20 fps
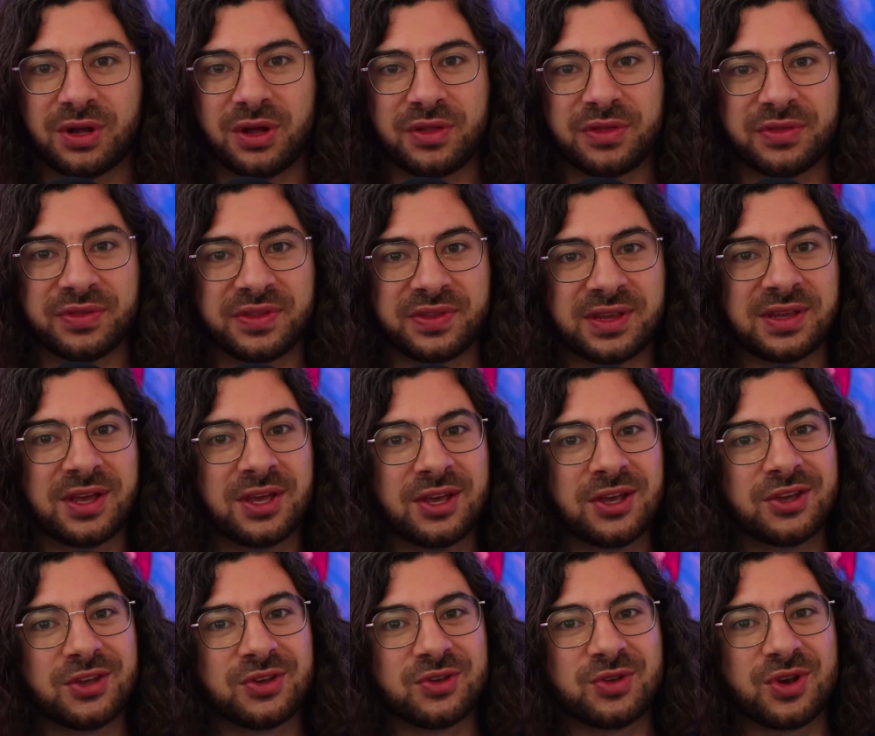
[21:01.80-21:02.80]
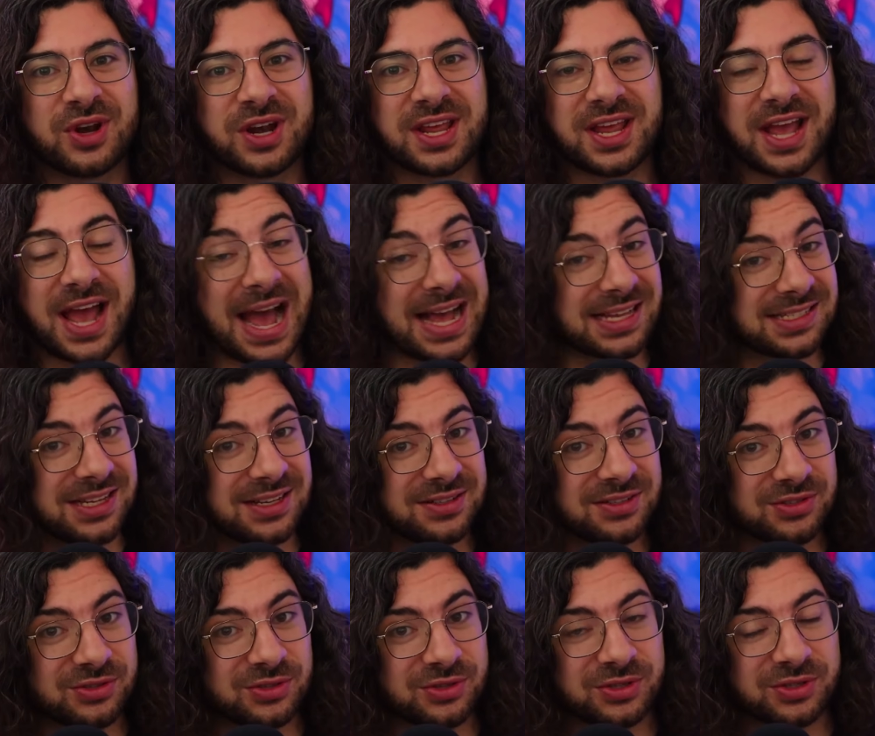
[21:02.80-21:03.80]
on the Unity Asset
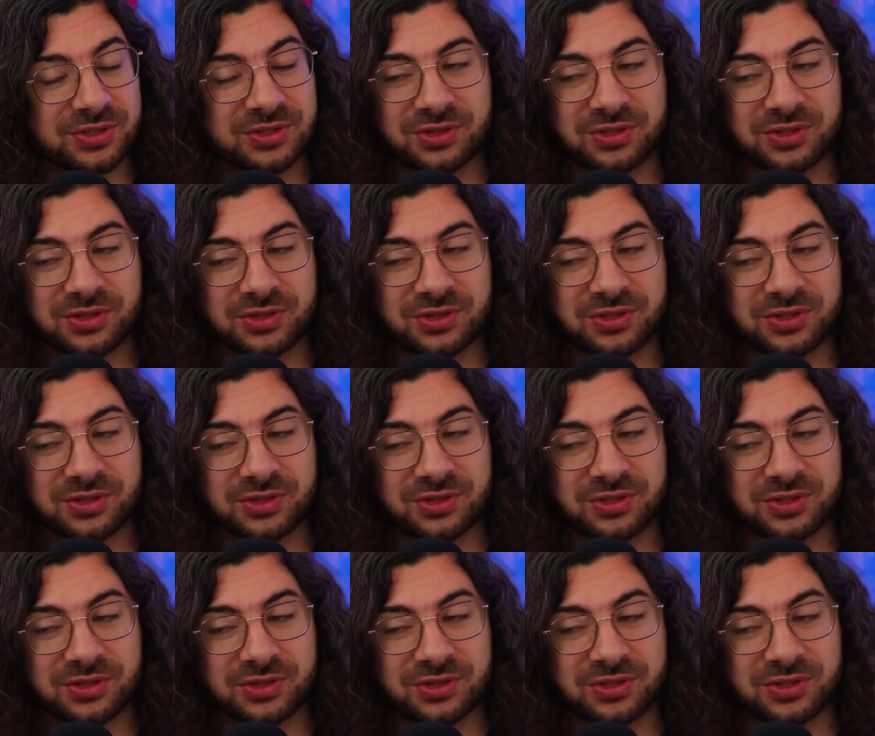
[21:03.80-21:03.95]
Store.